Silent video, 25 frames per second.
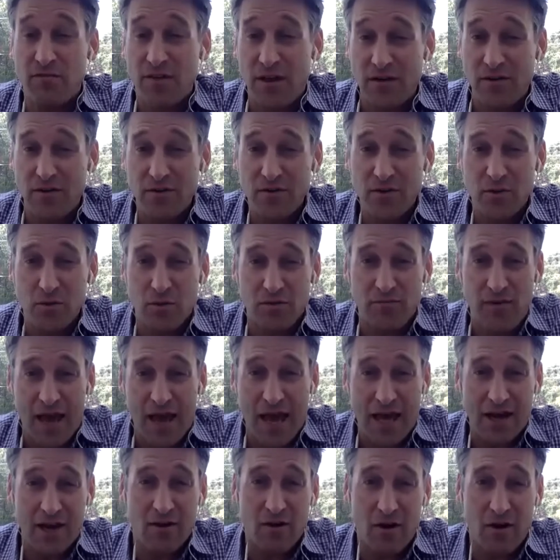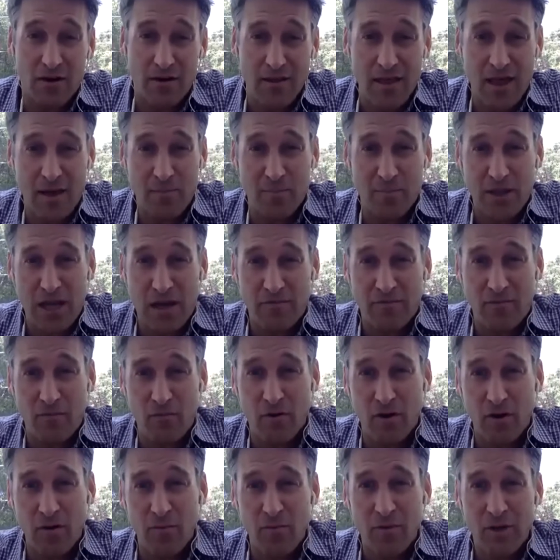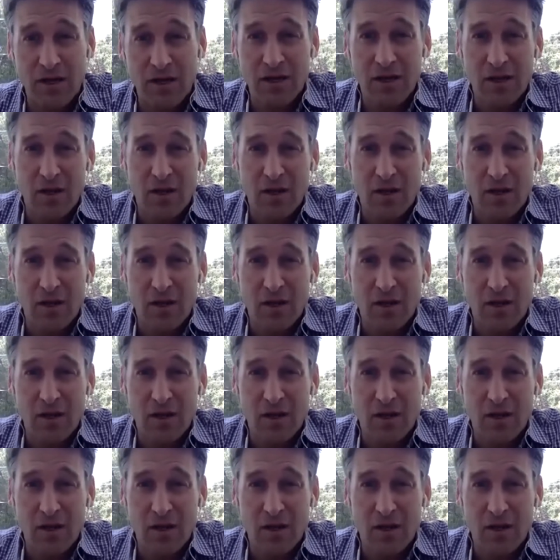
vendors who have added onto that platform